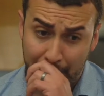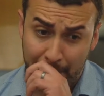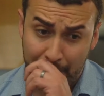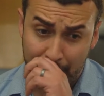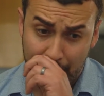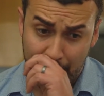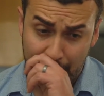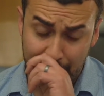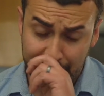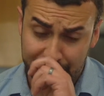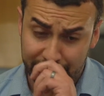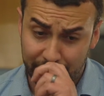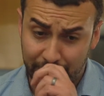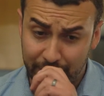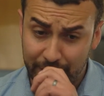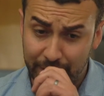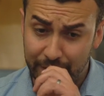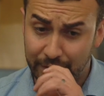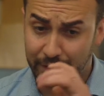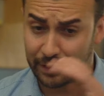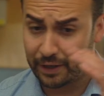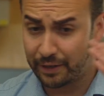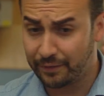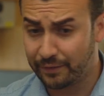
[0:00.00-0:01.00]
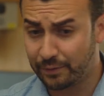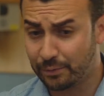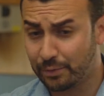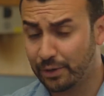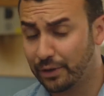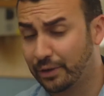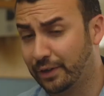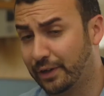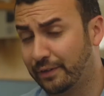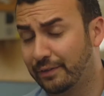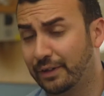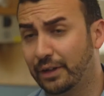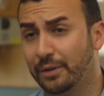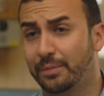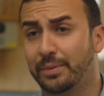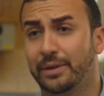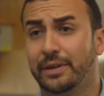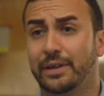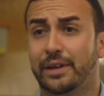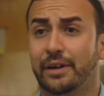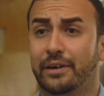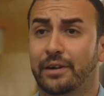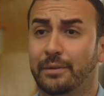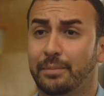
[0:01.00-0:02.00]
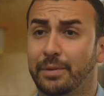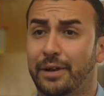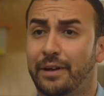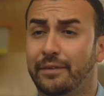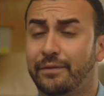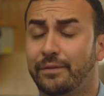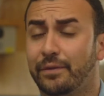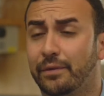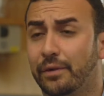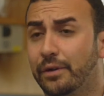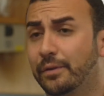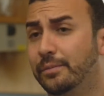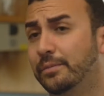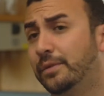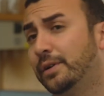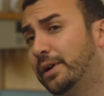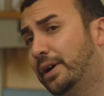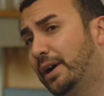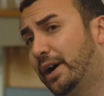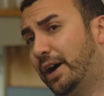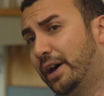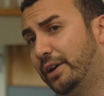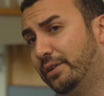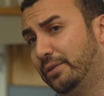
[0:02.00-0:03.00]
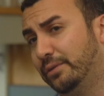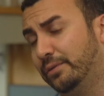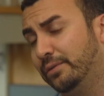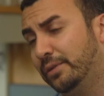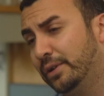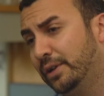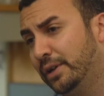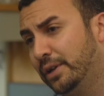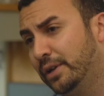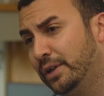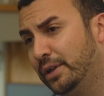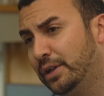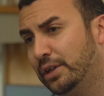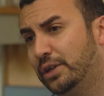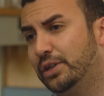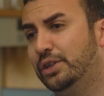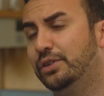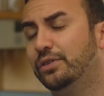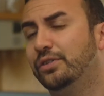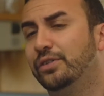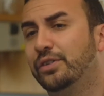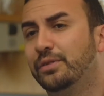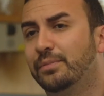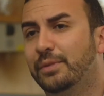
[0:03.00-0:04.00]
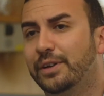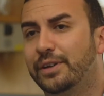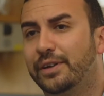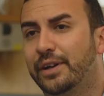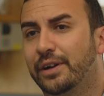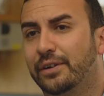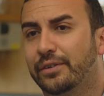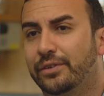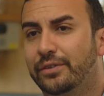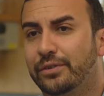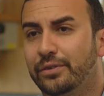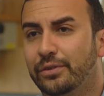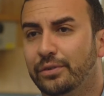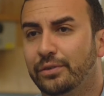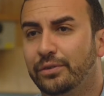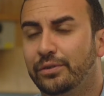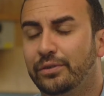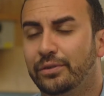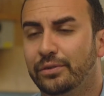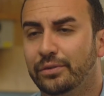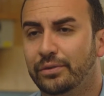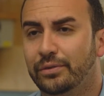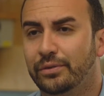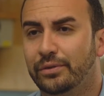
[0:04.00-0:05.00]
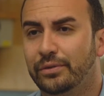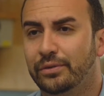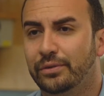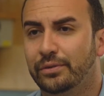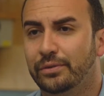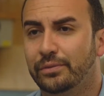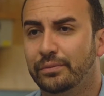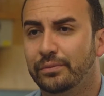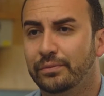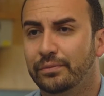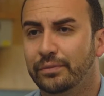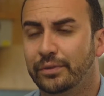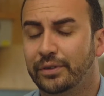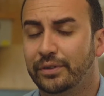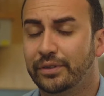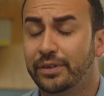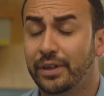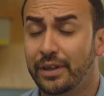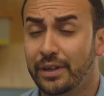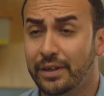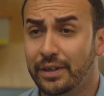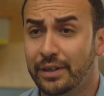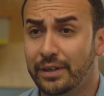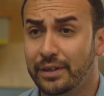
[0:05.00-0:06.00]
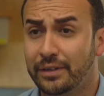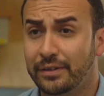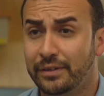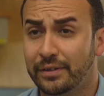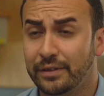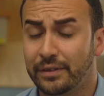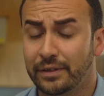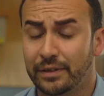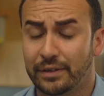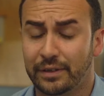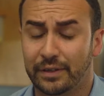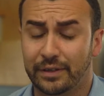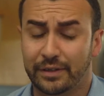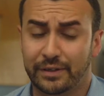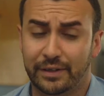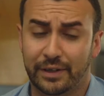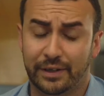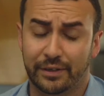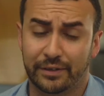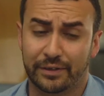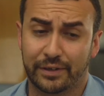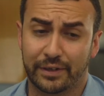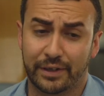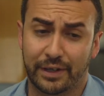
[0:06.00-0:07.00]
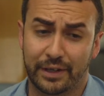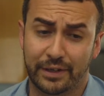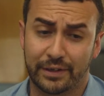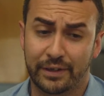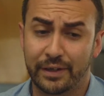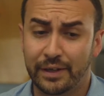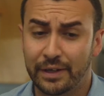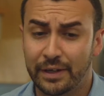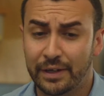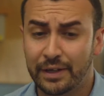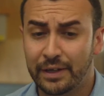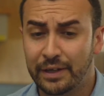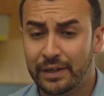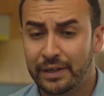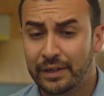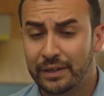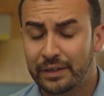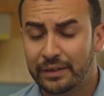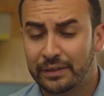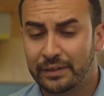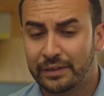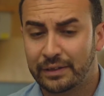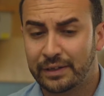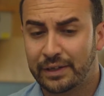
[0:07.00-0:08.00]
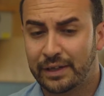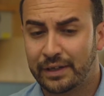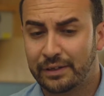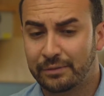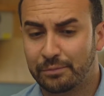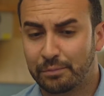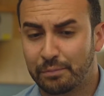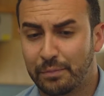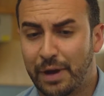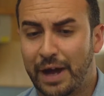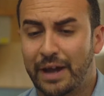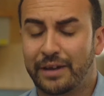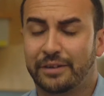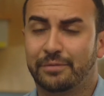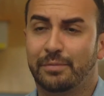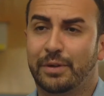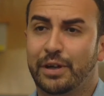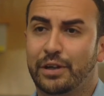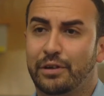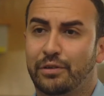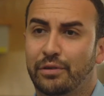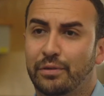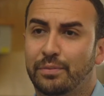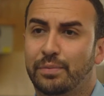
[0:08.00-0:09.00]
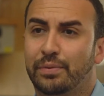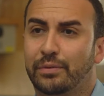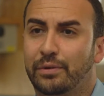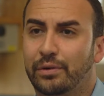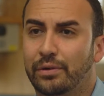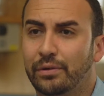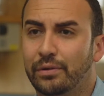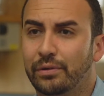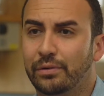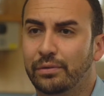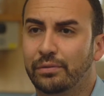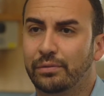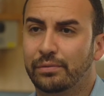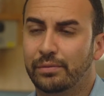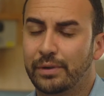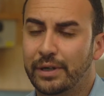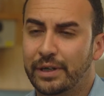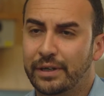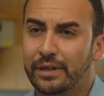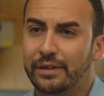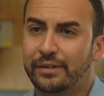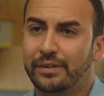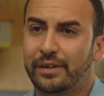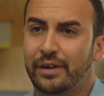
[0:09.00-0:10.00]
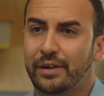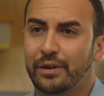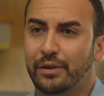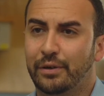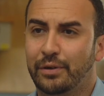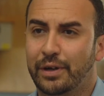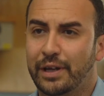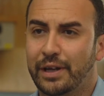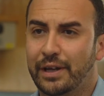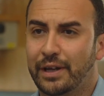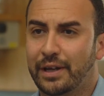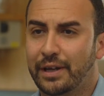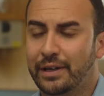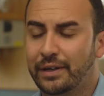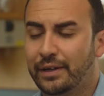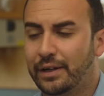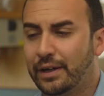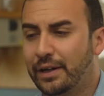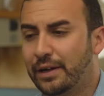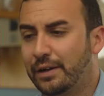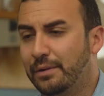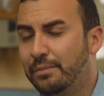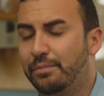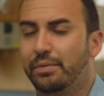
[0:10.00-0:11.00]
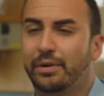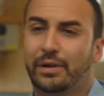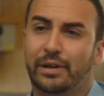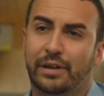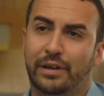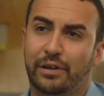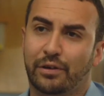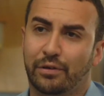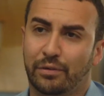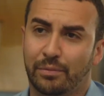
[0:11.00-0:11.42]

and so I did a lot of the work on developing the early platform, how to use human cells to, to, to, to study this, the cells. And then as my group grew, we started looking at uh, preclinical